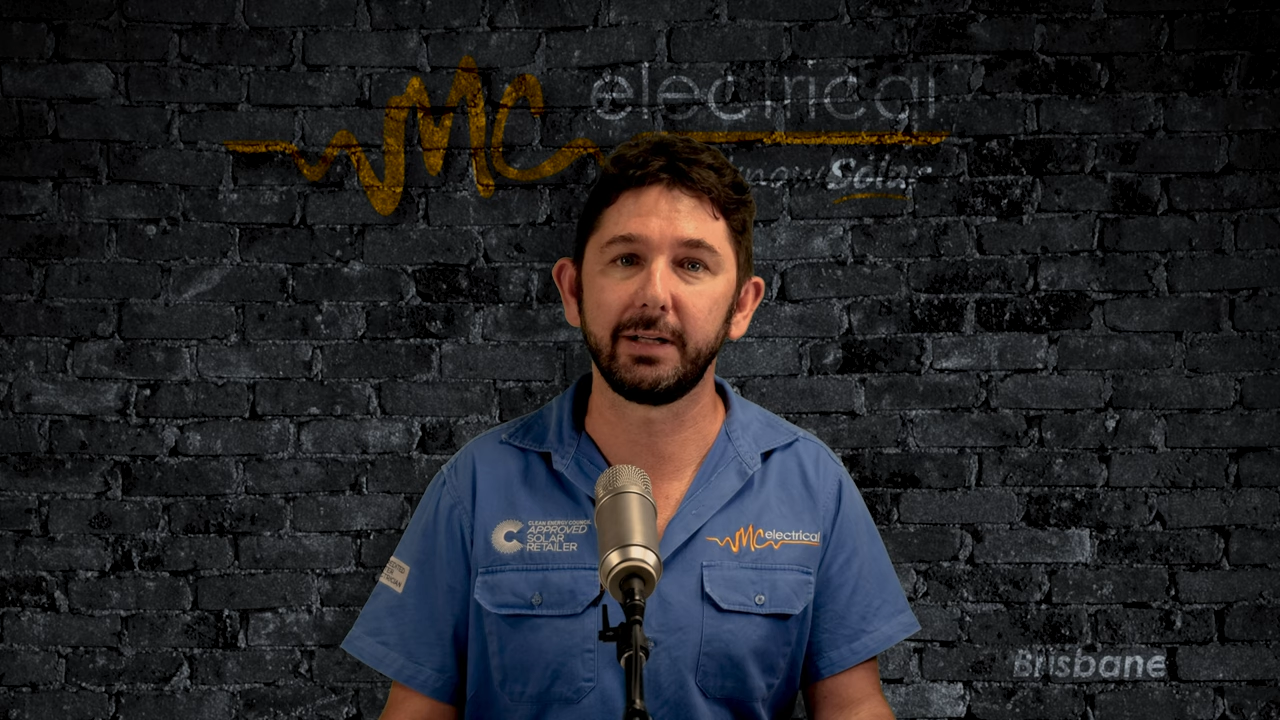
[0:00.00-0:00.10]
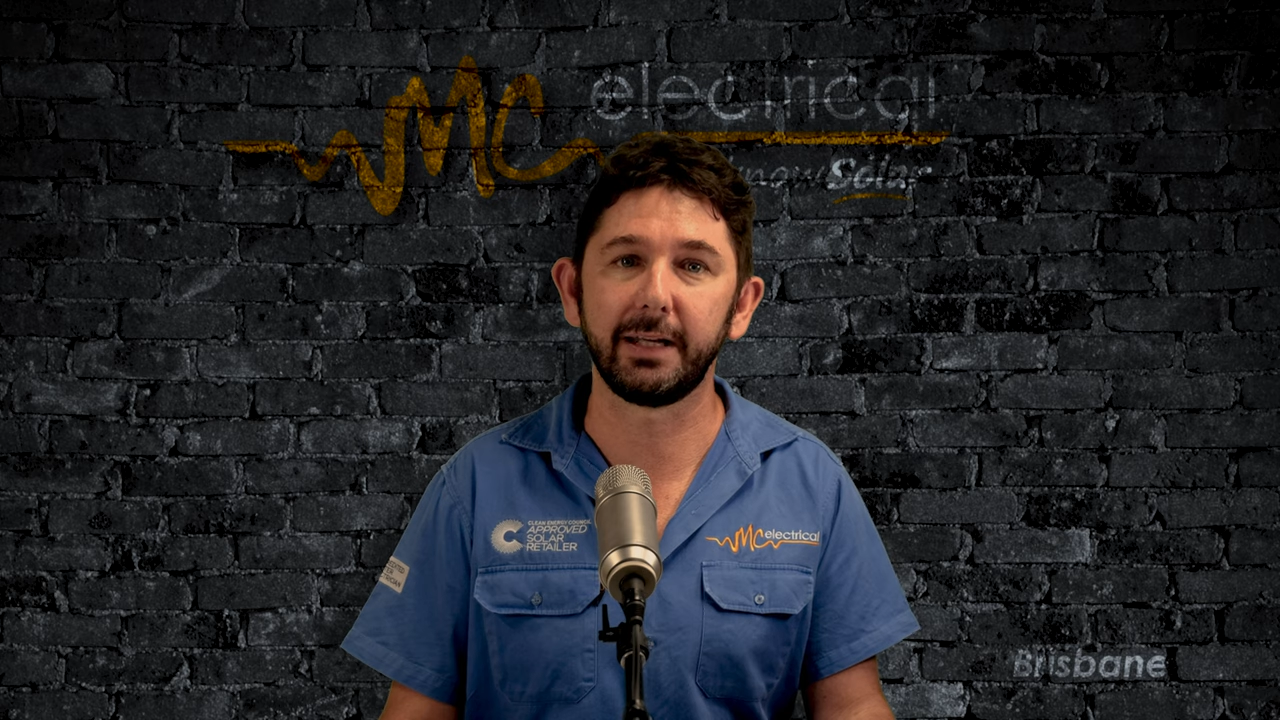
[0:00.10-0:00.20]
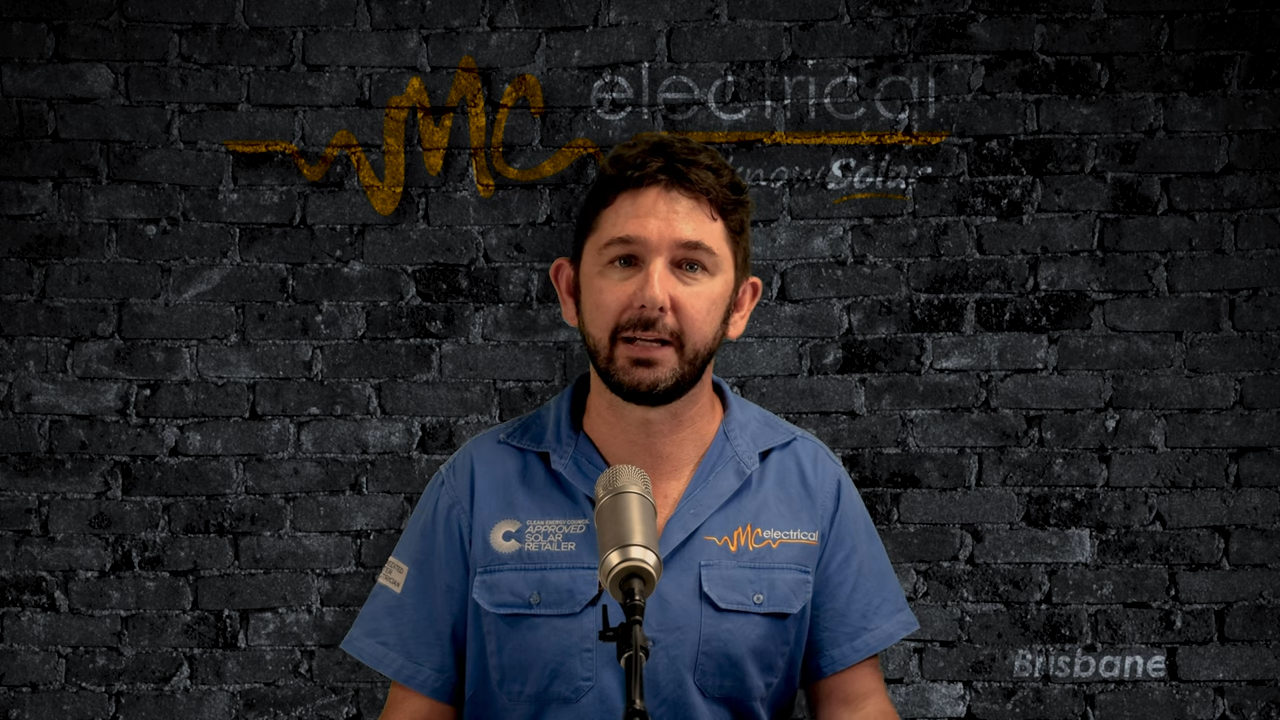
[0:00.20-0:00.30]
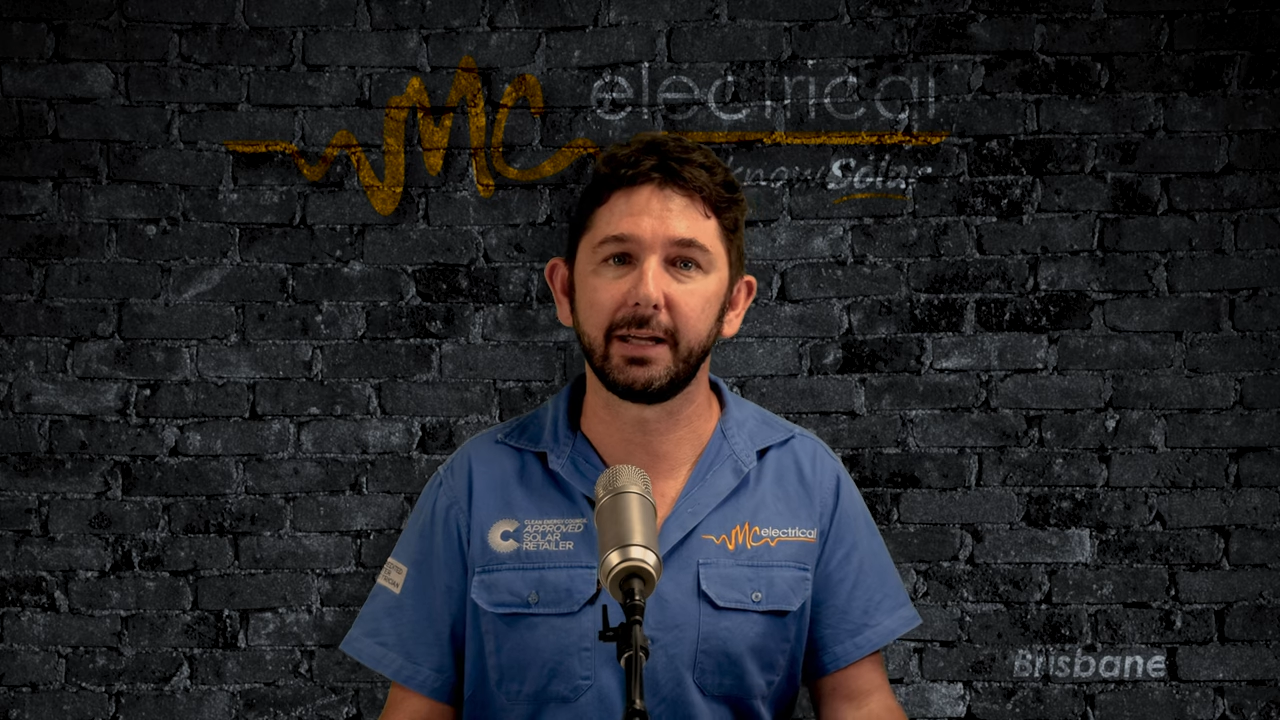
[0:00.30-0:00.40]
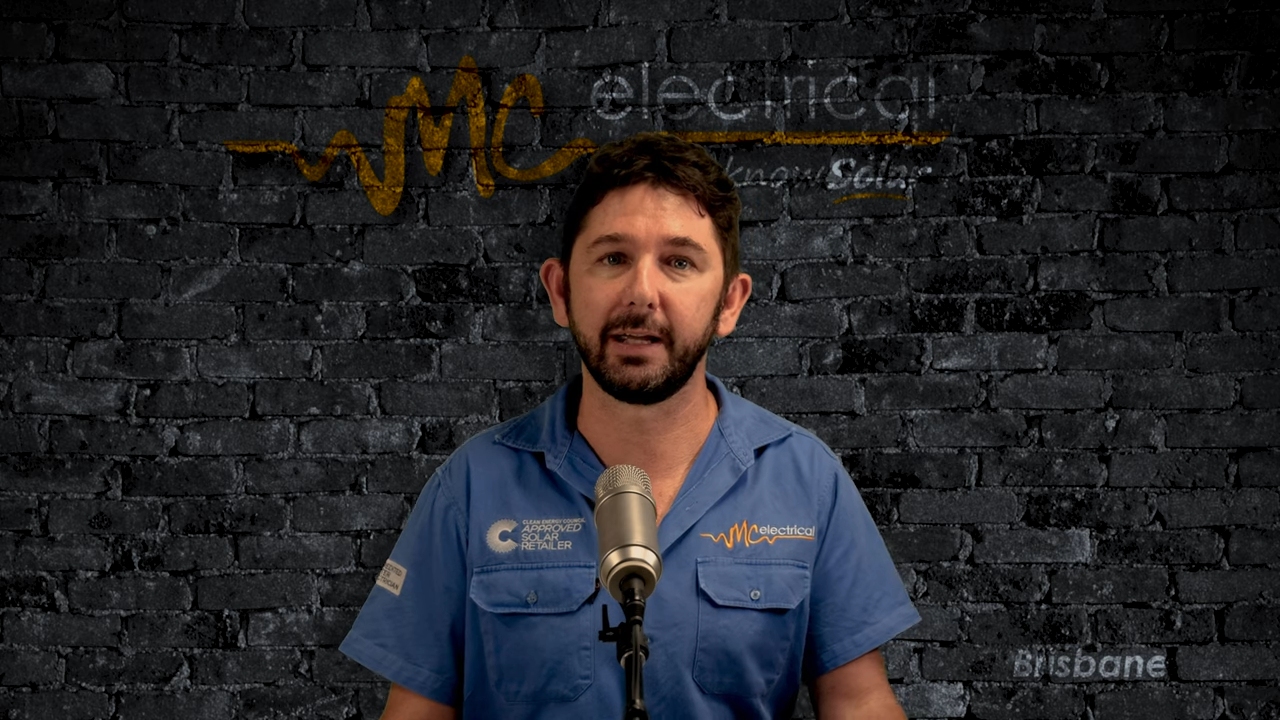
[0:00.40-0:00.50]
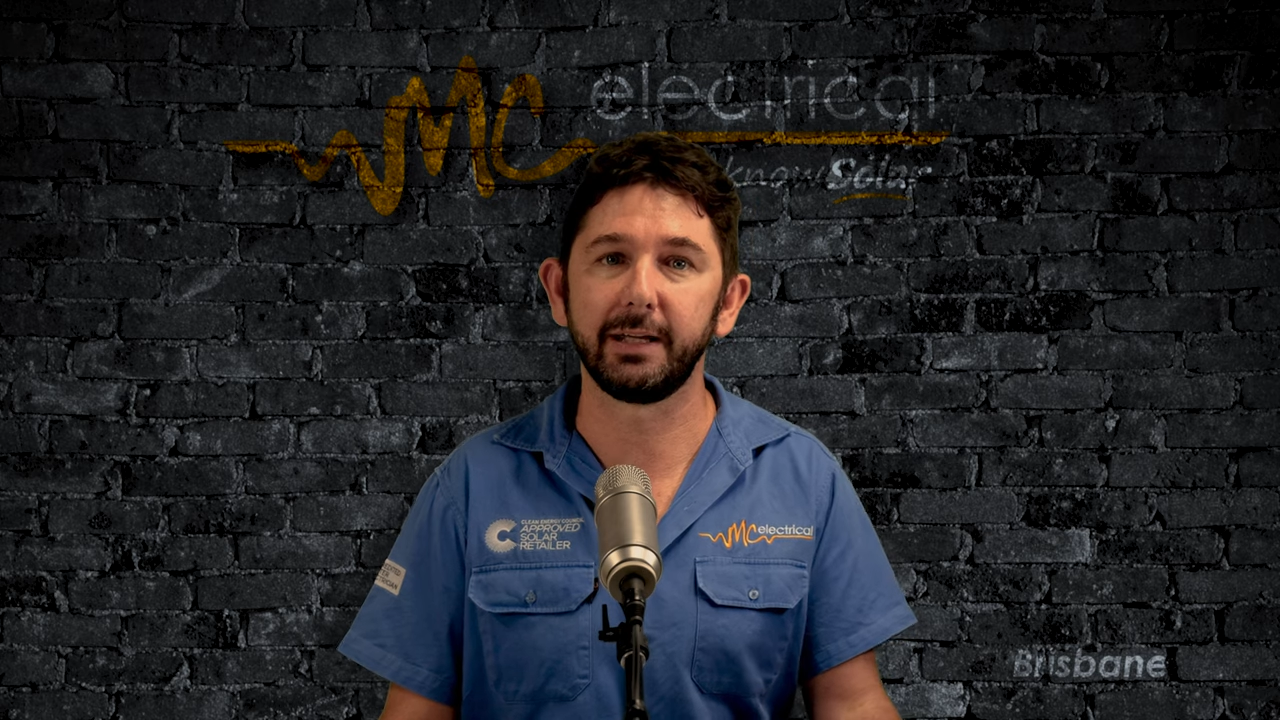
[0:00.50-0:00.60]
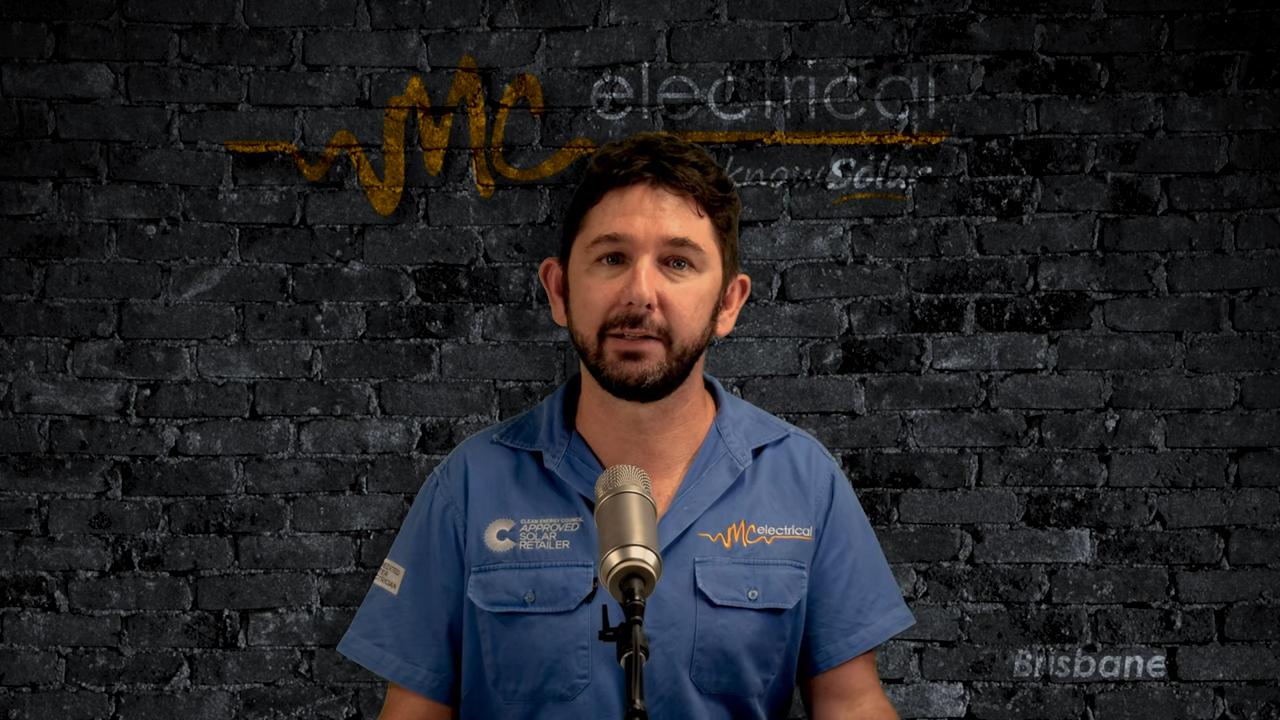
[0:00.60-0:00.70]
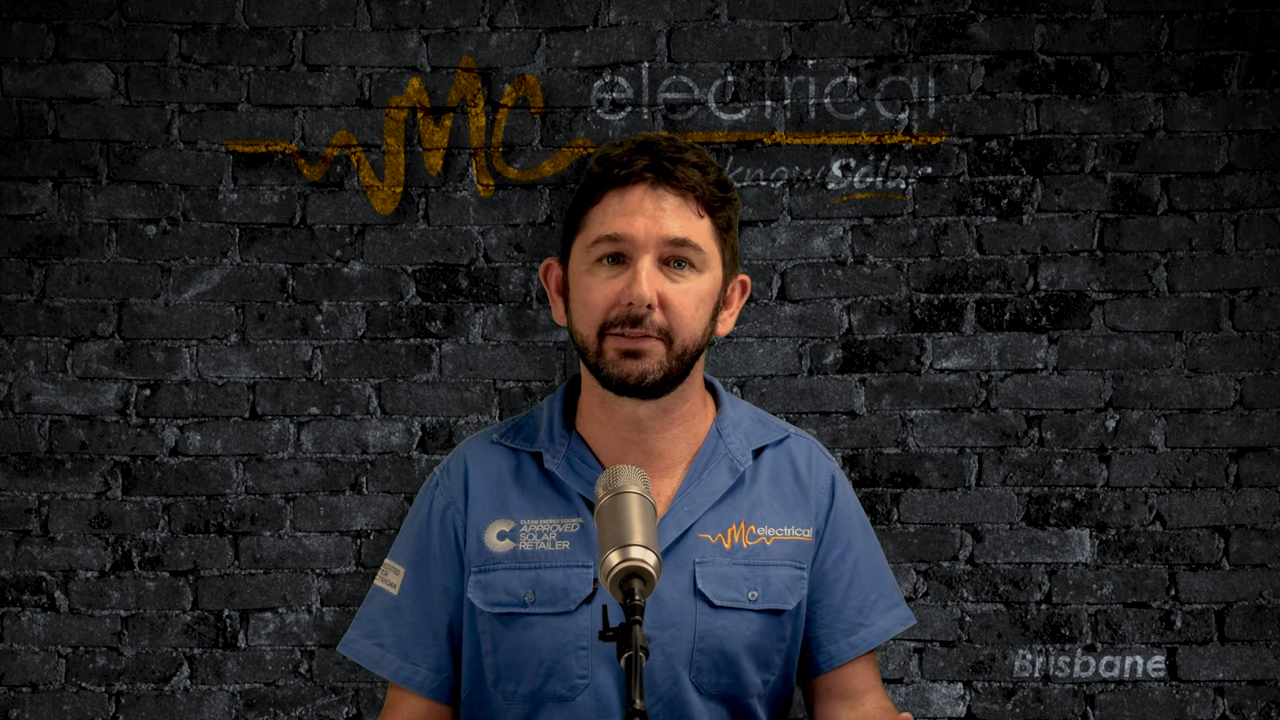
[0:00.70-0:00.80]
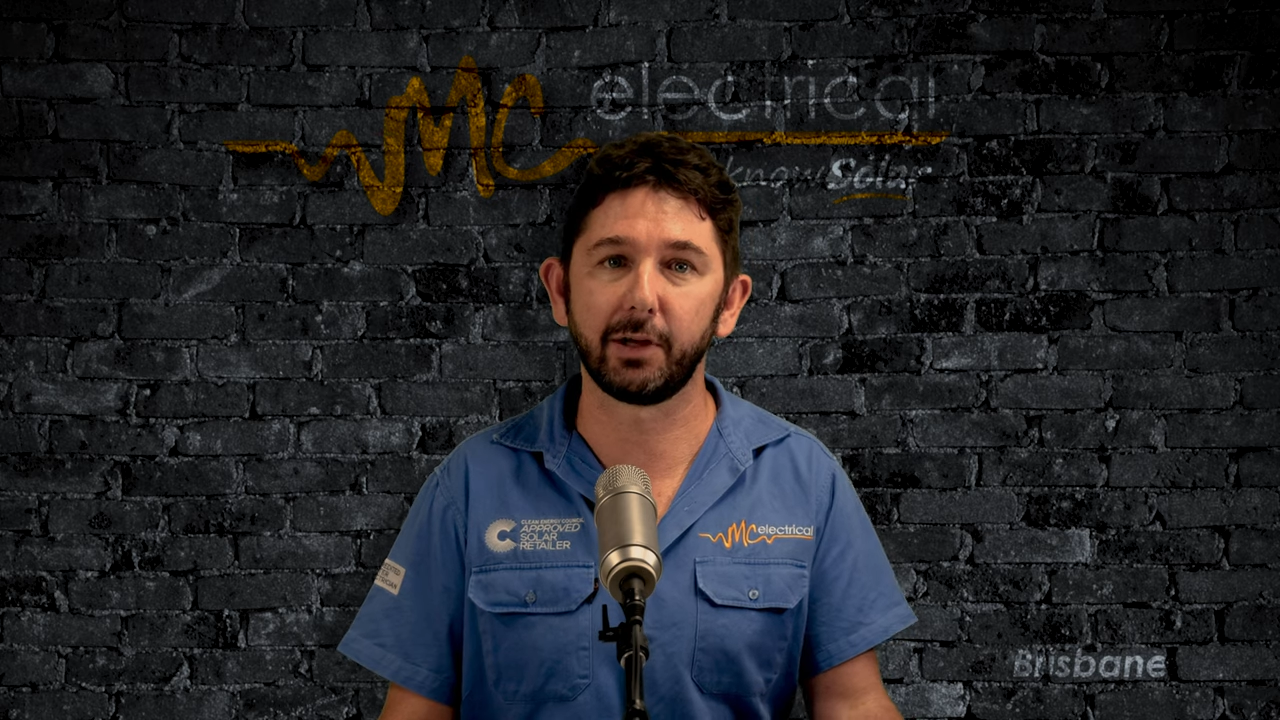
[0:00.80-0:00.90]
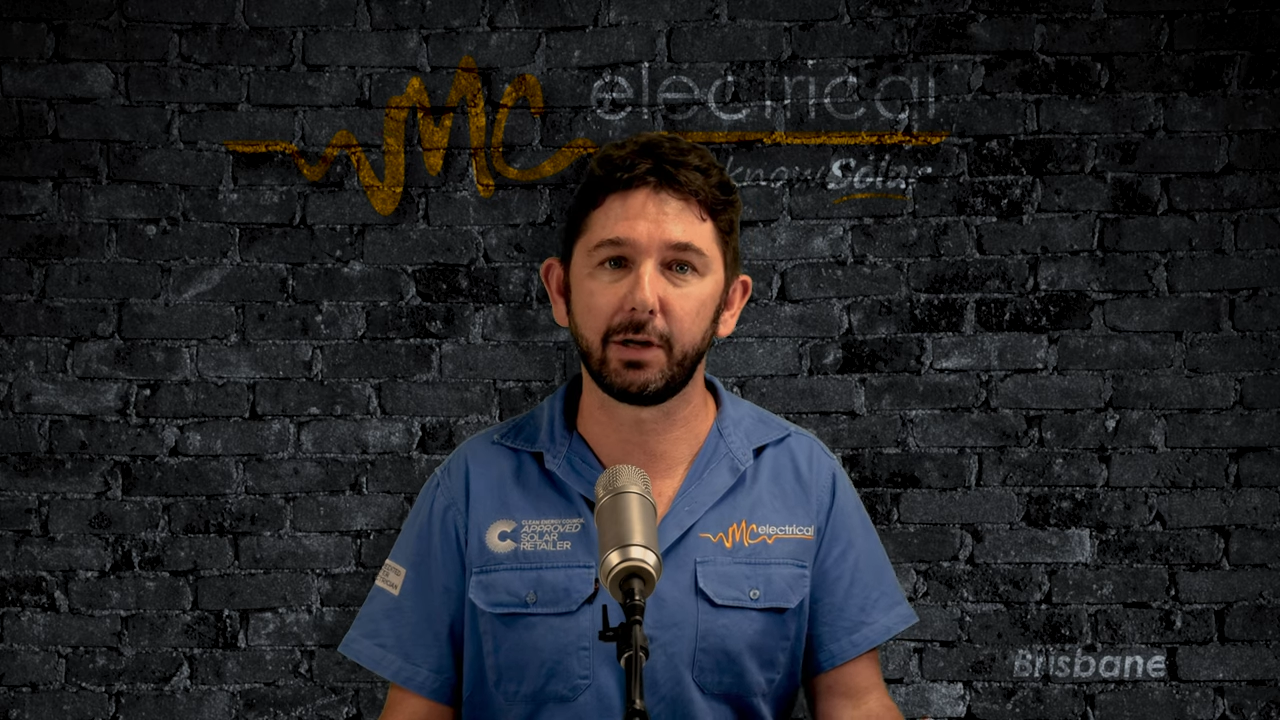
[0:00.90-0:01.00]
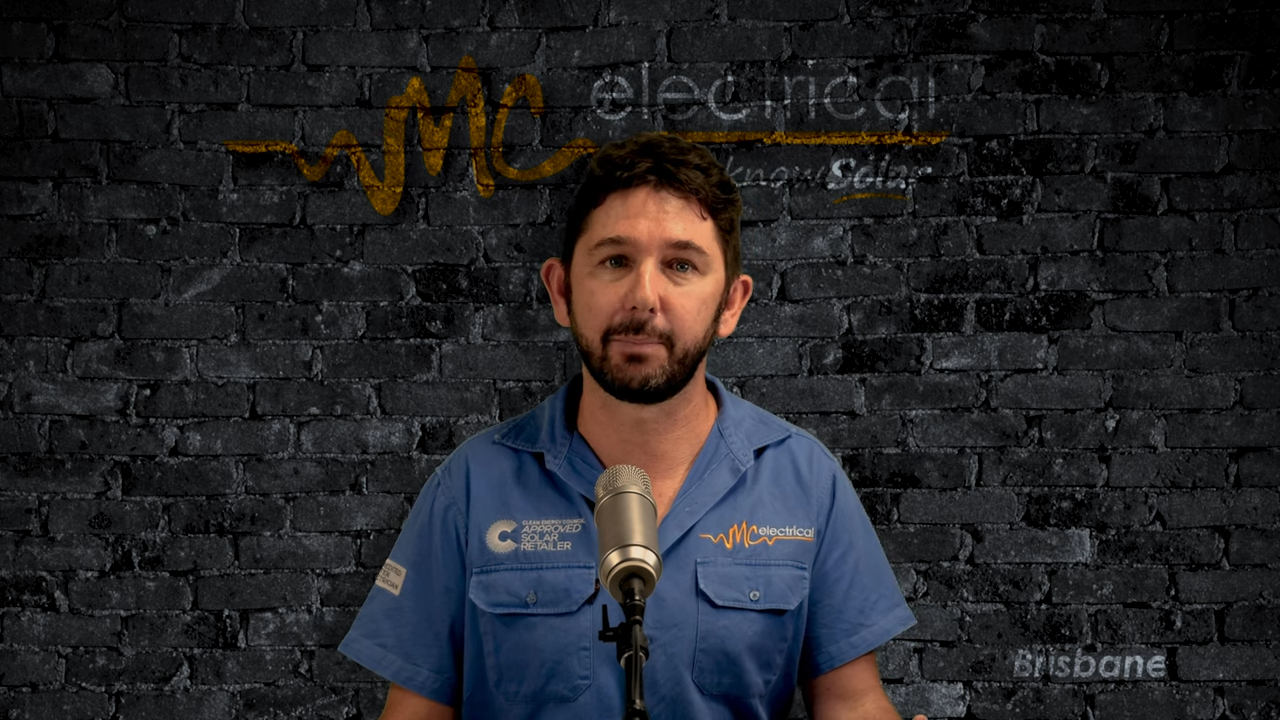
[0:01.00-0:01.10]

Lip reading: leader in solar